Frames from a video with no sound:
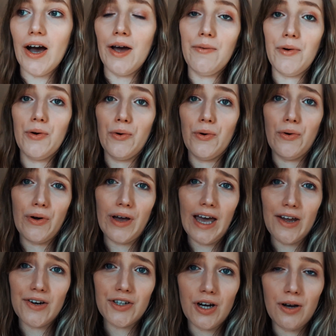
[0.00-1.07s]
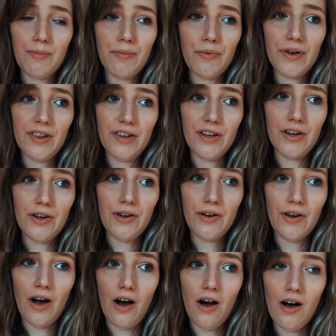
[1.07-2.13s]
I will catch up with
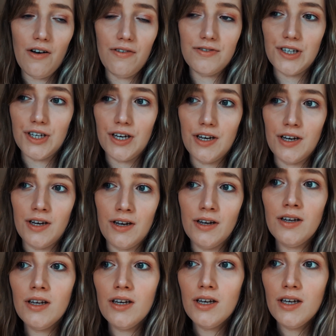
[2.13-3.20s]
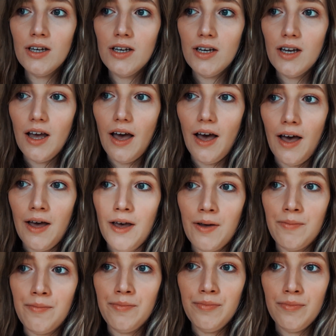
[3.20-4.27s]
you after
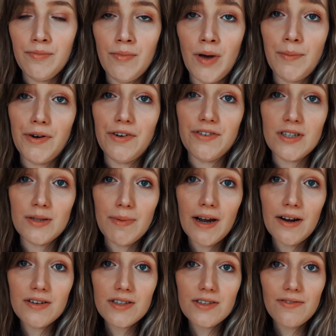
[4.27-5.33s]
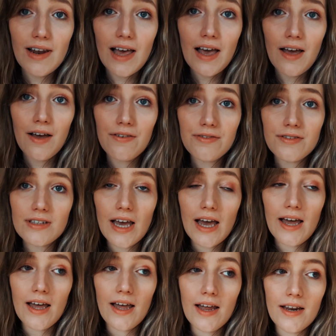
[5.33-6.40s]
my boyfriend's parents have left
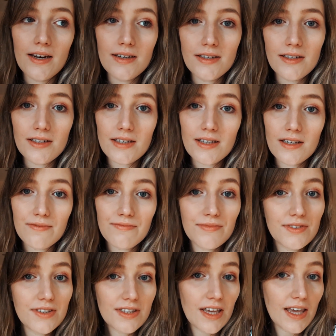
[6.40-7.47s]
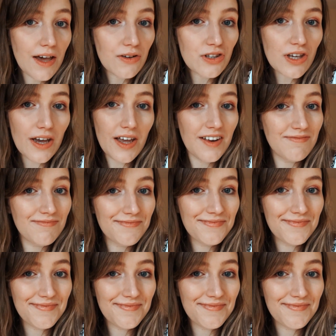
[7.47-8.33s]
and see how it's going.